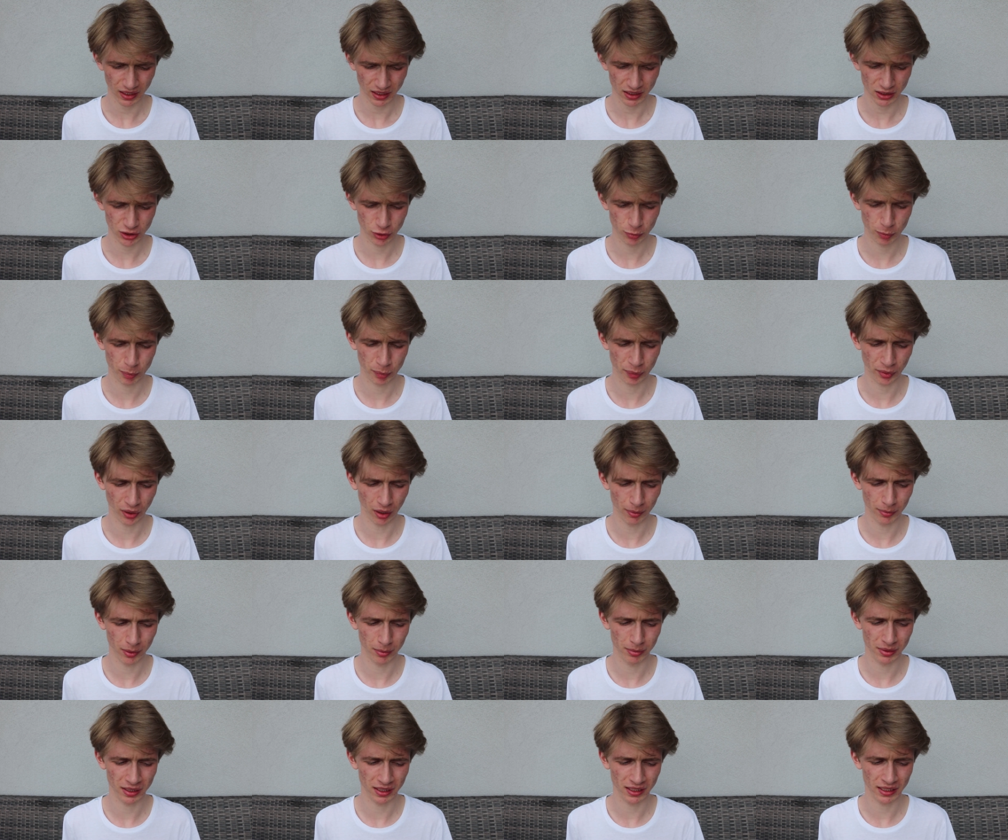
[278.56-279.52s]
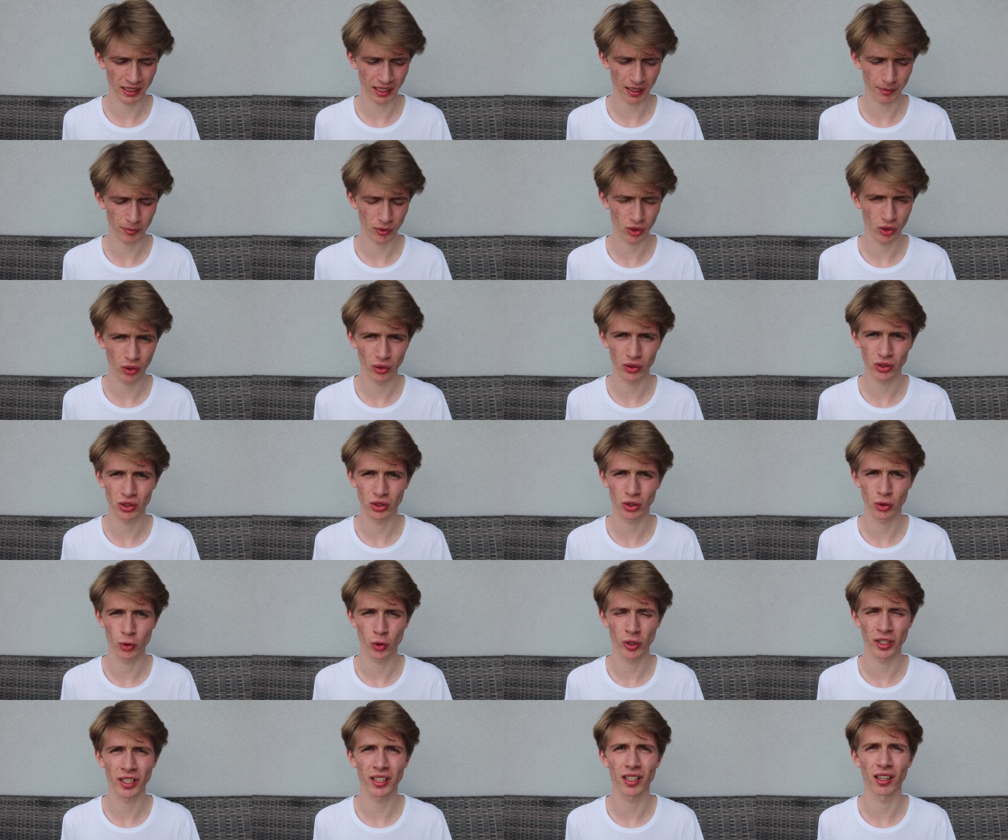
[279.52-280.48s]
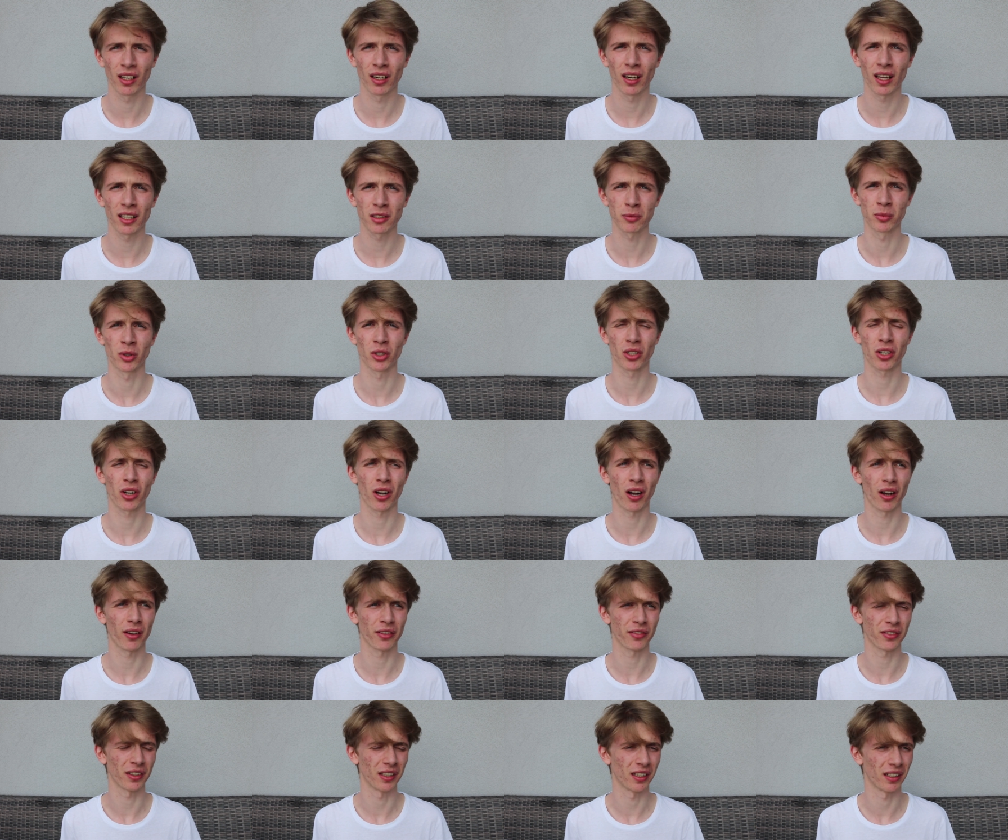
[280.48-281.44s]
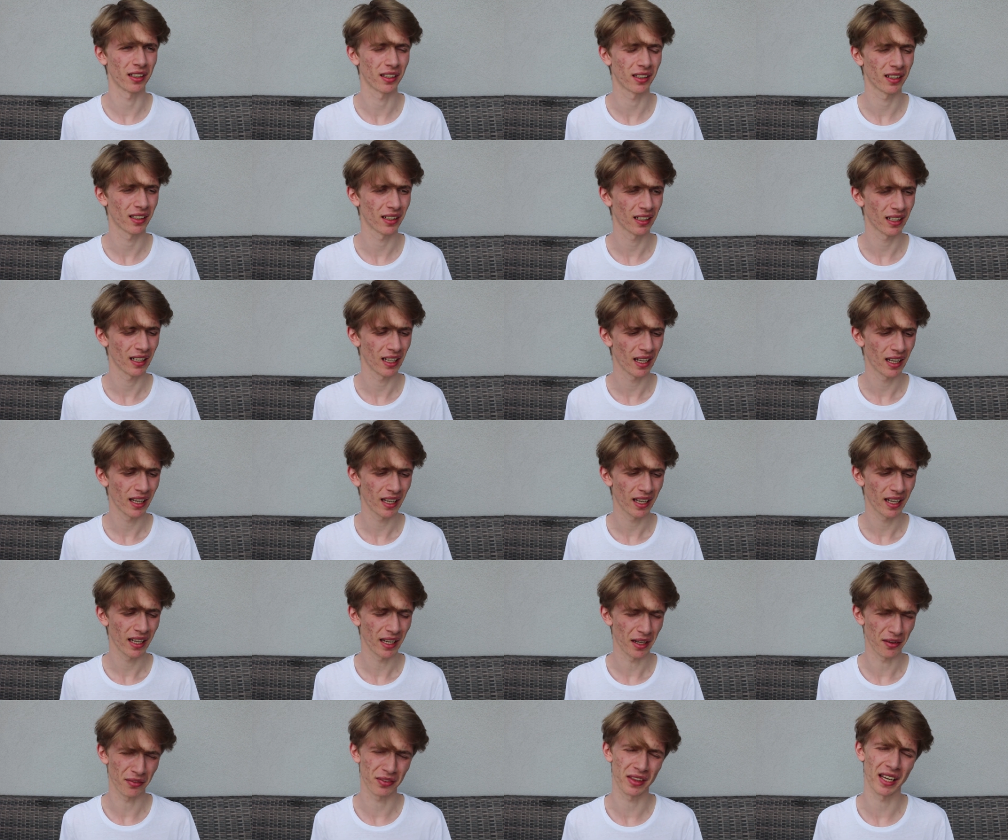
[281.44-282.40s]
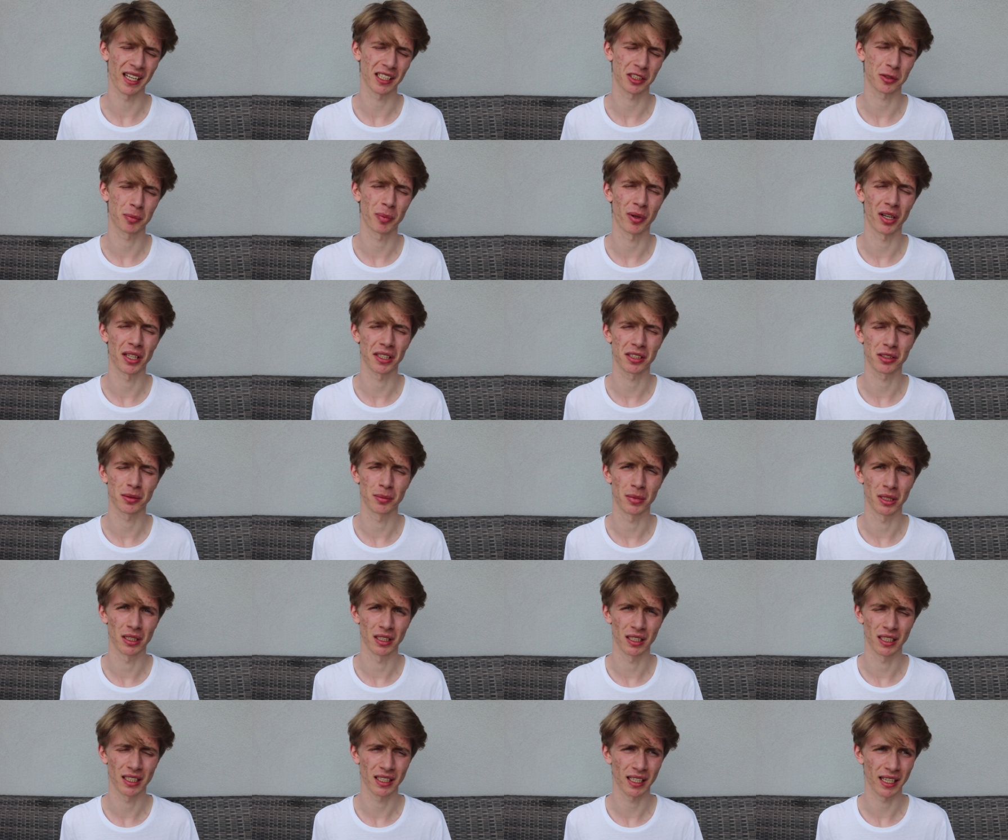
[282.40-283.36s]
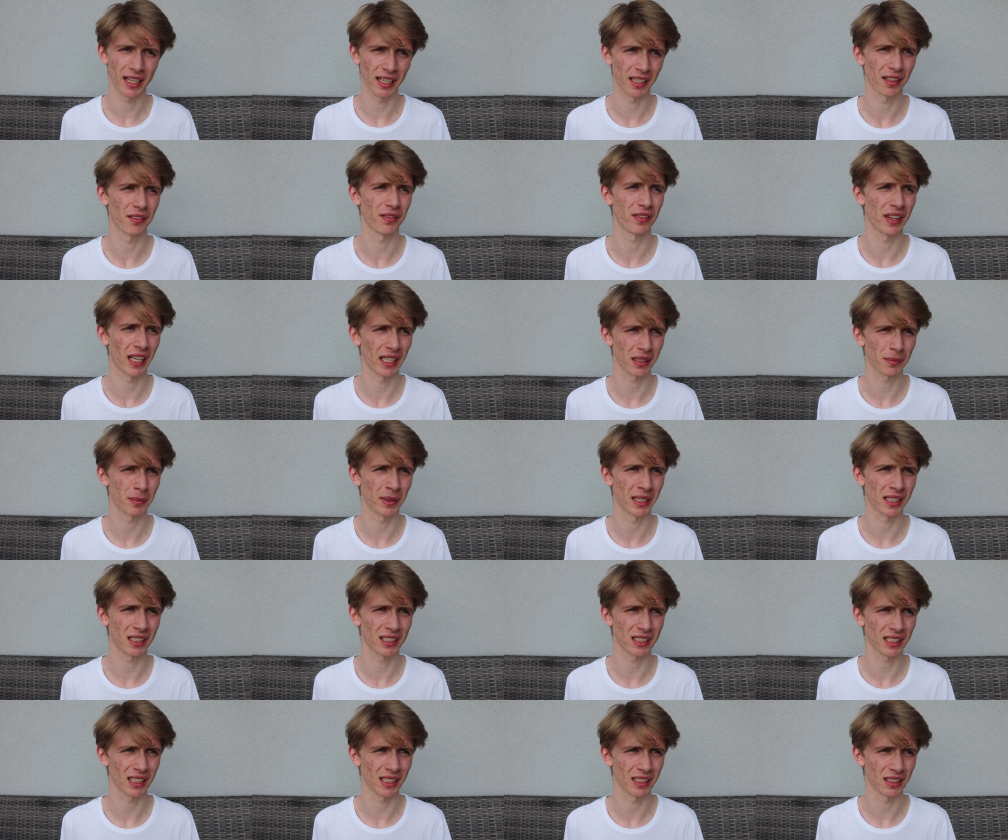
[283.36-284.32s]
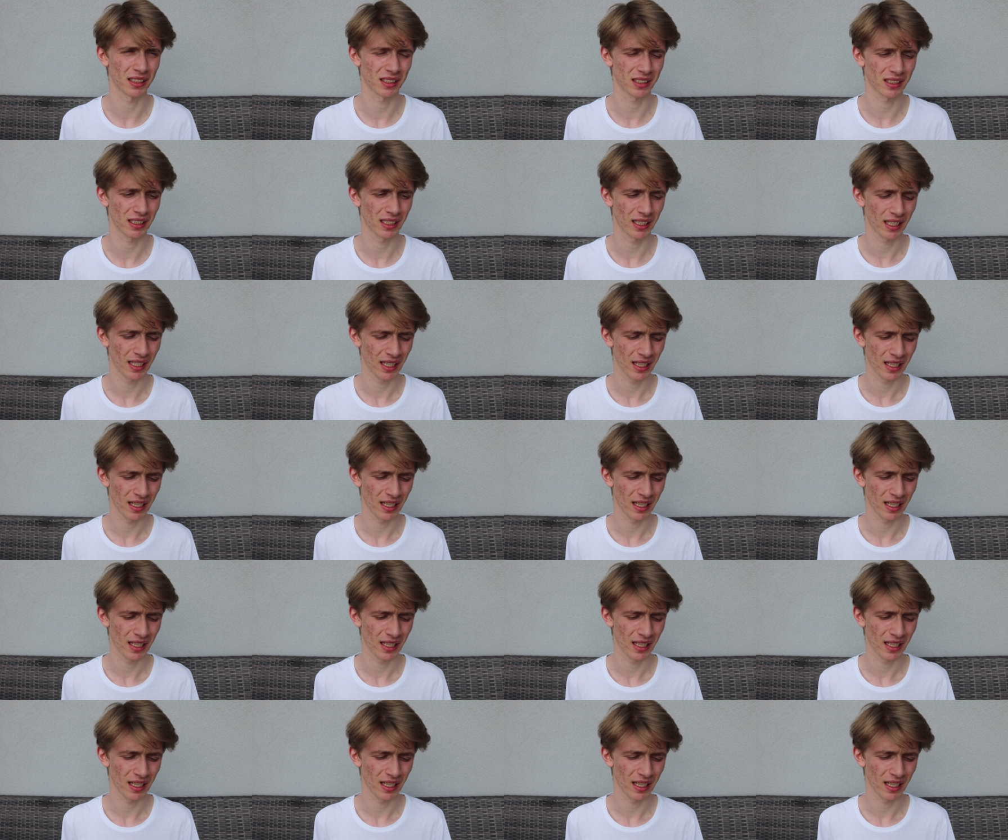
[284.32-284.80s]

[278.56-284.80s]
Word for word: it's probably that I'm going to drink a lot more coffee, if that's possible and if that makes sense.